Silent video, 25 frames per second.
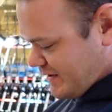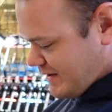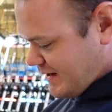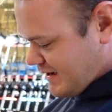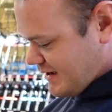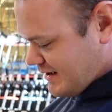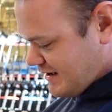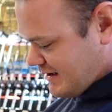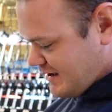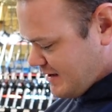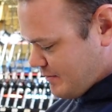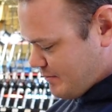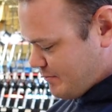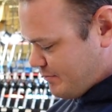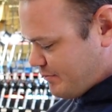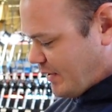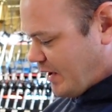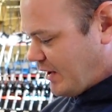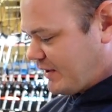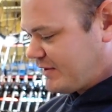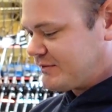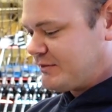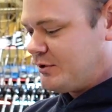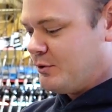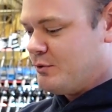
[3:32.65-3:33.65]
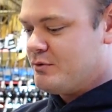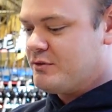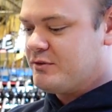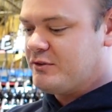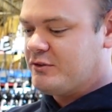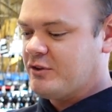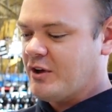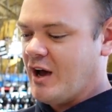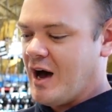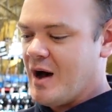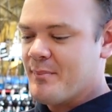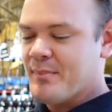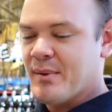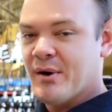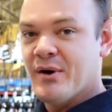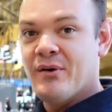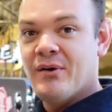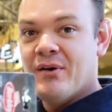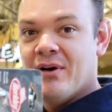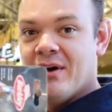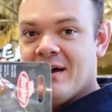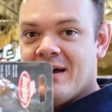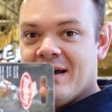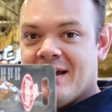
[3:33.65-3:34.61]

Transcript: huh? Bucktooth Chapo.